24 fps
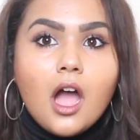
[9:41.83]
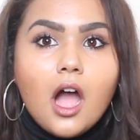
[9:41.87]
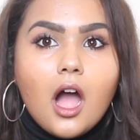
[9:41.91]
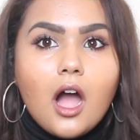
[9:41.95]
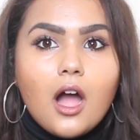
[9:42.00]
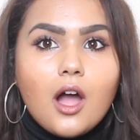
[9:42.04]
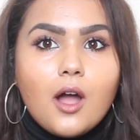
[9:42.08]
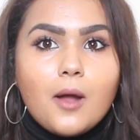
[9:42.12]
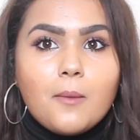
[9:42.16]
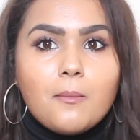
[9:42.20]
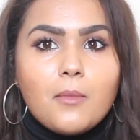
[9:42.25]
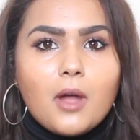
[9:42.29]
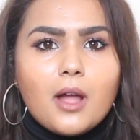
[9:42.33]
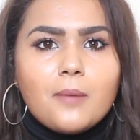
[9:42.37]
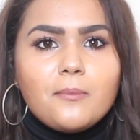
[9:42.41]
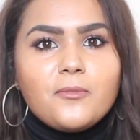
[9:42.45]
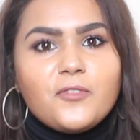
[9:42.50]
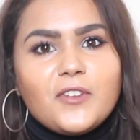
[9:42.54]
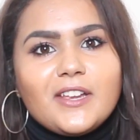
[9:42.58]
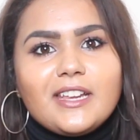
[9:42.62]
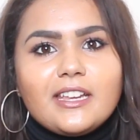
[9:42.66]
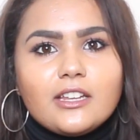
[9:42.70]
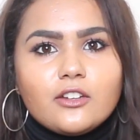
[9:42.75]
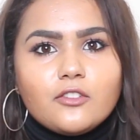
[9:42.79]
I'm
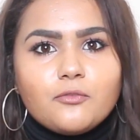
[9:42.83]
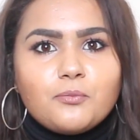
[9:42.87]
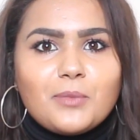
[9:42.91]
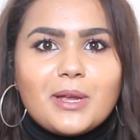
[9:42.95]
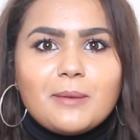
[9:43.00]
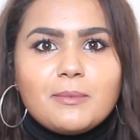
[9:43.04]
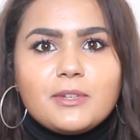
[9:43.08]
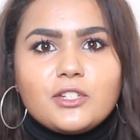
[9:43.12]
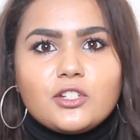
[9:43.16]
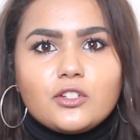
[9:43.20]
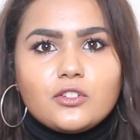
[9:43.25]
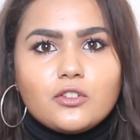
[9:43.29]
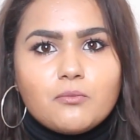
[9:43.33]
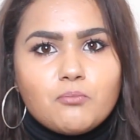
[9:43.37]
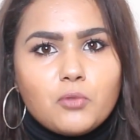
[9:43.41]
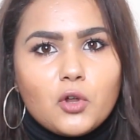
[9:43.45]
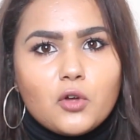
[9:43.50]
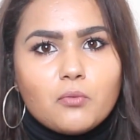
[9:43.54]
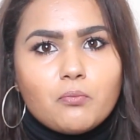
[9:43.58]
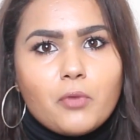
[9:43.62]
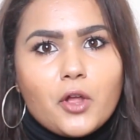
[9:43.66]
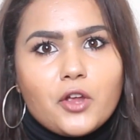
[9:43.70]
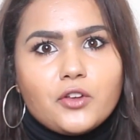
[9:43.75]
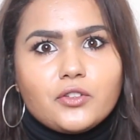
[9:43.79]
thinking of maybe doing a
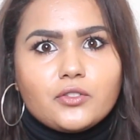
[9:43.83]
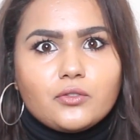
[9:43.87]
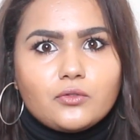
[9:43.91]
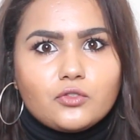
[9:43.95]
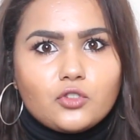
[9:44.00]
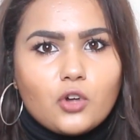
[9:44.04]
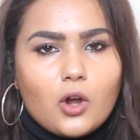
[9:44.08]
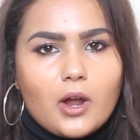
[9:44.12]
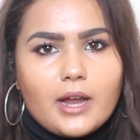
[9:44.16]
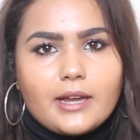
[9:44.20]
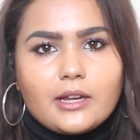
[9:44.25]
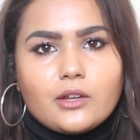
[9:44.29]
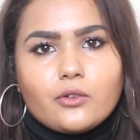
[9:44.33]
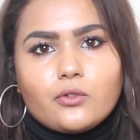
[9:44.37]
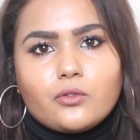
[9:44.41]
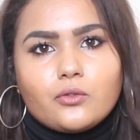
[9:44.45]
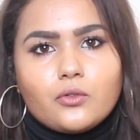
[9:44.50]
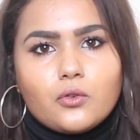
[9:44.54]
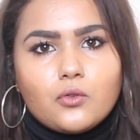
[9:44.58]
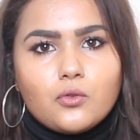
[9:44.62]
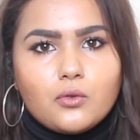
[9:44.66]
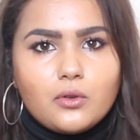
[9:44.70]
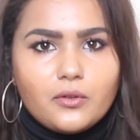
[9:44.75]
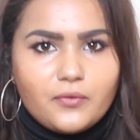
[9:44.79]
blog post or trying
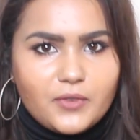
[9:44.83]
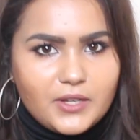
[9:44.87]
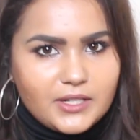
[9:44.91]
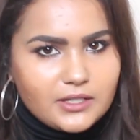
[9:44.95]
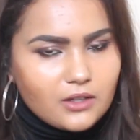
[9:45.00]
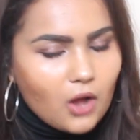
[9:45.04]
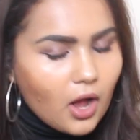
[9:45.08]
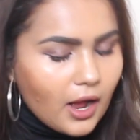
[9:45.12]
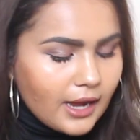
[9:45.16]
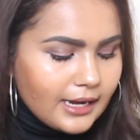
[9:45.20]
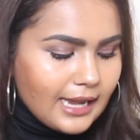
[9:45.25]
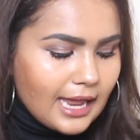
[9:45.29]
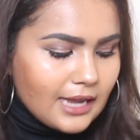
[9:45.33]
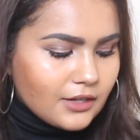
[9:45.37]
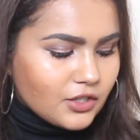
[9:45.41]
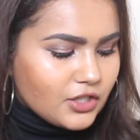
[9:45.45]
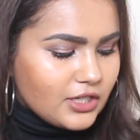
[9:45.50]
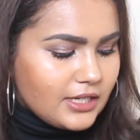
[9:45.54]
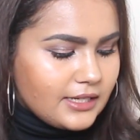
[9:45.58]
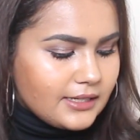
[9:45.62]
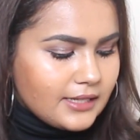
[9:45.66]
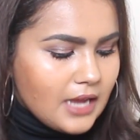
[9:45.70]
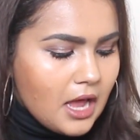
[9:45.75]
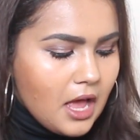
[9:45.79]
on all of these
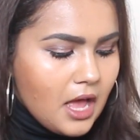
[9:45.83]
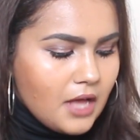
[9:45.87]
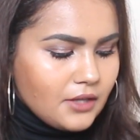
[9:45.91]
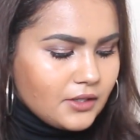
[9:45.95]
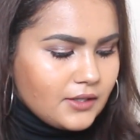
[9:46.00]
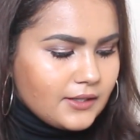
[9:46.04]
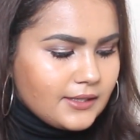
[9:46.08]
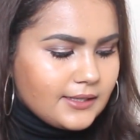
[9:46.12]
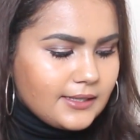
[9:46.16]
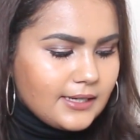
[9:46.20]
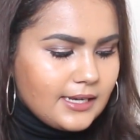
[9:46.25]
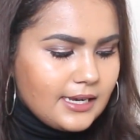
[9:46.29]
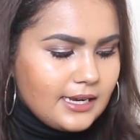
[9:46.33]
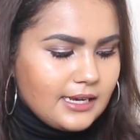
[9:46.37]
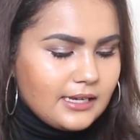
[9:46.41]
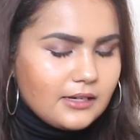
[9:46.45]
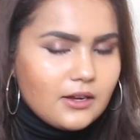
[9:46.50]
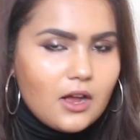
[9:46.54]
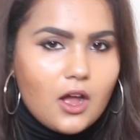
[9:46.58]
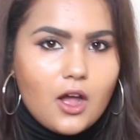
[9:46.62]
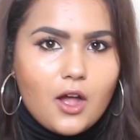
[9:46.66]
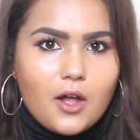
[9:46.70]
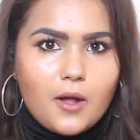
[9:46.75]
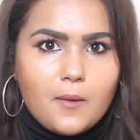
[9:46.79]
eyelashes to
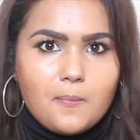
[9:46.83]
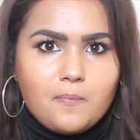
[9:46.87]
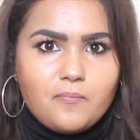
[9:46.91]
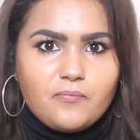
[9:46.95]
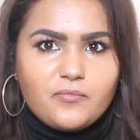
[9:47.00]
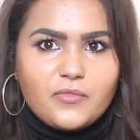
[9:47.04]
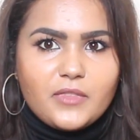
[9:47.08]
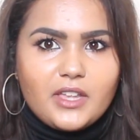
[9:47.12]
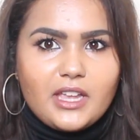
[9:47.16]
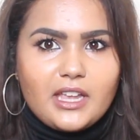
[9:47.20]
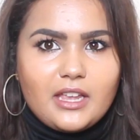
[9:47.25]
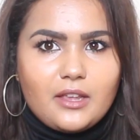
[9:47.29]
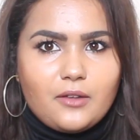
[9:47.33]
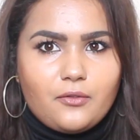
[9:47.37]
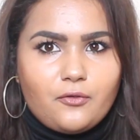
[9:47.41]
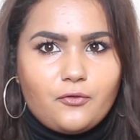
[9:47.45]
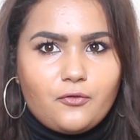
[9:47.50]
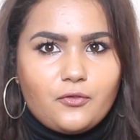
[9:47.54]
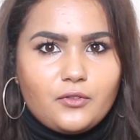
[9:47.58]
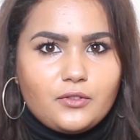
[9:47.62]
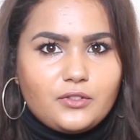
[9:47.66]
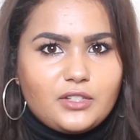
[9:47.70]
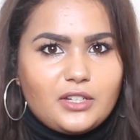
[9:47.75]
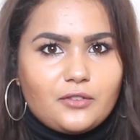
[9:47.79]
see
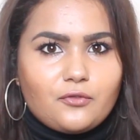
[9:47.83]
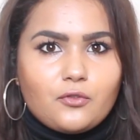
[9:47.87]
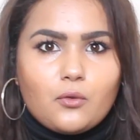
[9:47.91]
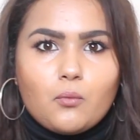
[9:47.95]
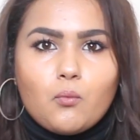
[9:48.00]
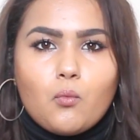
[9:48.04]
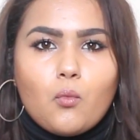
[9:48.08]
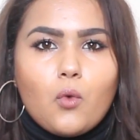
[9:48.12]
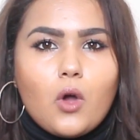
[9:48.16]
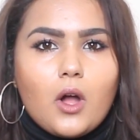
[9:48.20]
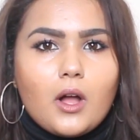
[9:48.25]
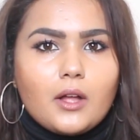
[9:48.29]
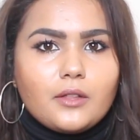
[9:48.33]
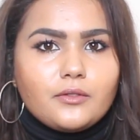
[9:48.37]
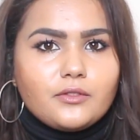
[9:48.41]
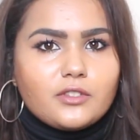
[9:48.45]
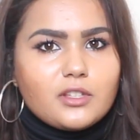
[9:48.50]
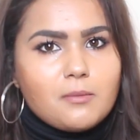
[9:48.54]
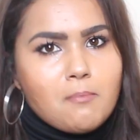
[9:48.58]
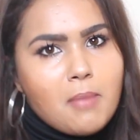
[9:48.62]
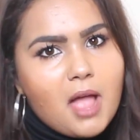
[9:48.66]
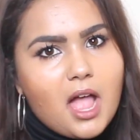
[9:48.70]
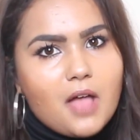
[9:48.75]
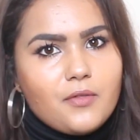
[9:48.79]
if different
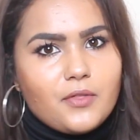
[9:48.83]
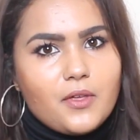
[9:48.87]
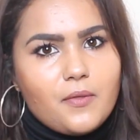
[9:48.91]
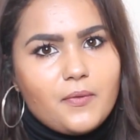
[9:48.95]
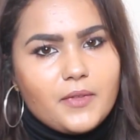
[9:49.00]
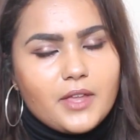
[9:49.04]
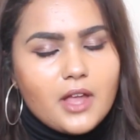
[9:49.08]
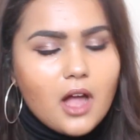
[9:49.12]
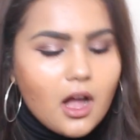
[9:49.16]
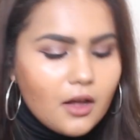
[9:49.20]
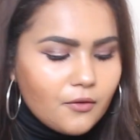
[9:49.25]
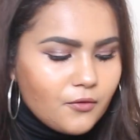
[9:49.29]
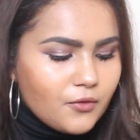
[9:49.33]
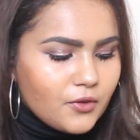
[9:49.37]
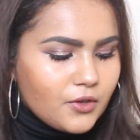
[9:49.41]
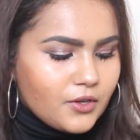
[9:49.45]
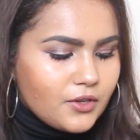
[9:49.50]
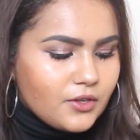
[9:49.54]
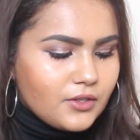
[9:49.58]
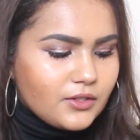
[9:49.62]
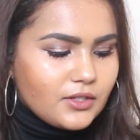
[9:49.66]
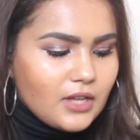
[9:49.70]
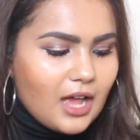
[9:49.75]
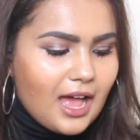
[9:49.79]
ones are better than the
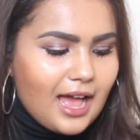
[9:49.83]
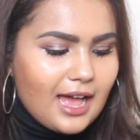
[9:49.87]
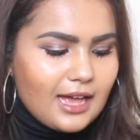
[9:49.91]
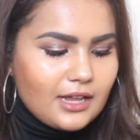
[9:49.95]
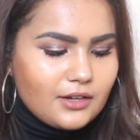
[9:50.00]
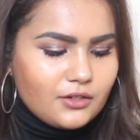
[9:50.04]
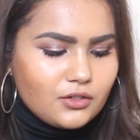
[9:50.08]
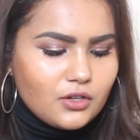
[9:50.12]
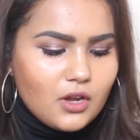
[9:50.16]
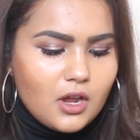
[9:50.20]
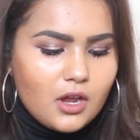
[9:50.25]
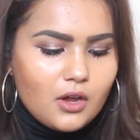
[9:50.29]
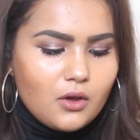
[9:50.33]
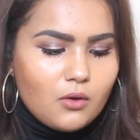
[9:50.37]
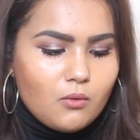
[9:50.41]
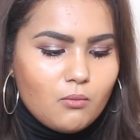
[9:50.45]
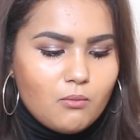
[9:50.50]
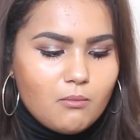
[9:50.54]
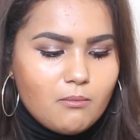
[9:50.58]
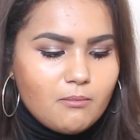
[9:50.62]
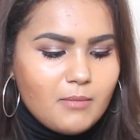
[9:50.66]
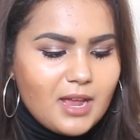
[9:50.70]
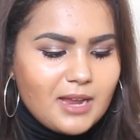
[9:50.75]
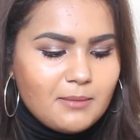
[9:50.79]
others, and
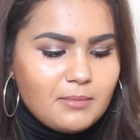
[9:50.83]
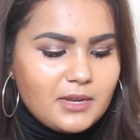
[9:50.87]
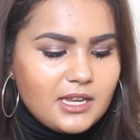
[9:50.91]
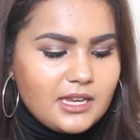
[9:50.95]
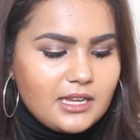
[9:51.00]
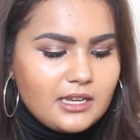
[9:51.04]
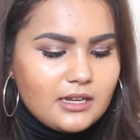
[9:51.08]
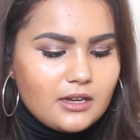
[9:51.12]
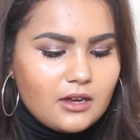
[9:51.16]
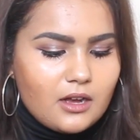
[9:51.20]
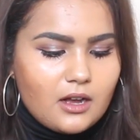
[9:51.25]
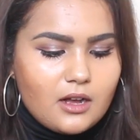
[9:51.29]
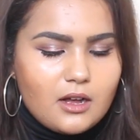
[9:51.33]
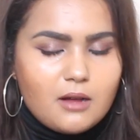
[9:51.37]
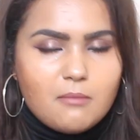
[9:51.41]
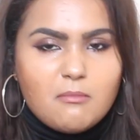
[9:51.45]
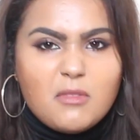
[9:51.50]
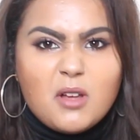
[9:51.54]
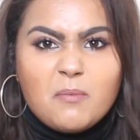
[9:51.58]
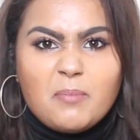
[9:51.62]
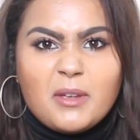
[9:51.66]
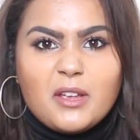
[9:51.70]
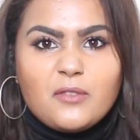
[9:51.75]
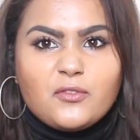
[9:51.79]
maybe
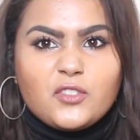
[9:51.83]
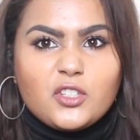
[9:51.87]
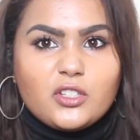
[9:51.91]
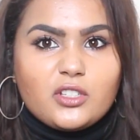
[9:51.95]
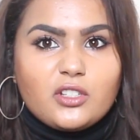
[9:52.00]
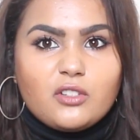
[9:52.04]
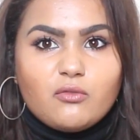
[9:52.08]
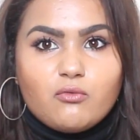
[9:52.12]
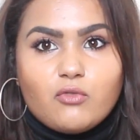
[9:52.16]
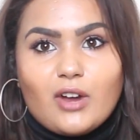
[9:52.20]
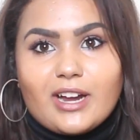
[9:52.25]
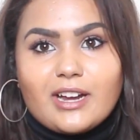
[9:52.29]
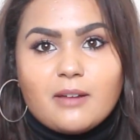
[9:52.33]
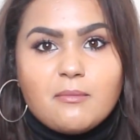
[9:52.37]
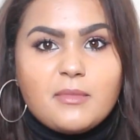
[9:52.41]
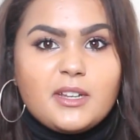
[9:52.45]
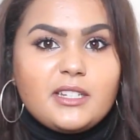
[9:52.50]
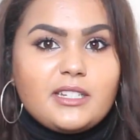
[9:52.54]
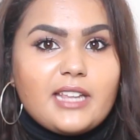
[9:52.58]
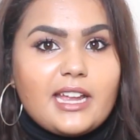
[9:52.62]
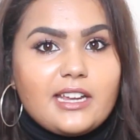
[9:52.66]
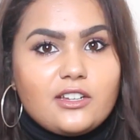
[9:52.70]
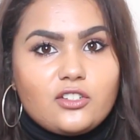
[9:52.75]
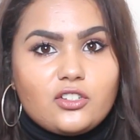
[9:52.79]
a bit of just a
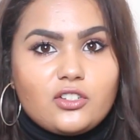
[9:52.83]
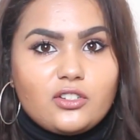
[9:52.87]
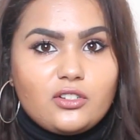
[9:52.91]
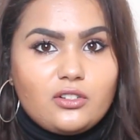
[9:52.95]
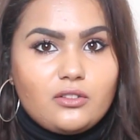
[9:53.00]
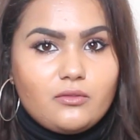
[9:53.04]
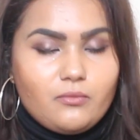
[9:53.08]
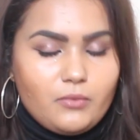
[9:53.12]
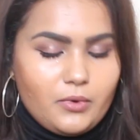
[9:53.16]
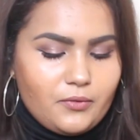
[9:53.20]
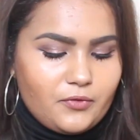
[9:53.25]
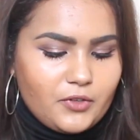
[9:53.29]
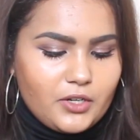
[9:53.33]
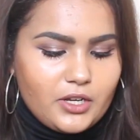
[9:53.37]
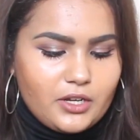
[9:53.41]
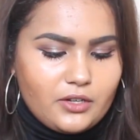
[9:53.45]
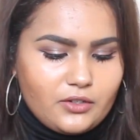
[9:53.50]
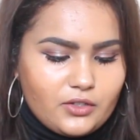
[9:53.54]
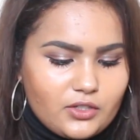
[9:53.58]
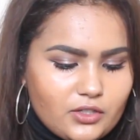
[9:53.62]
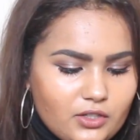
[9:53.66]
recommendation and review.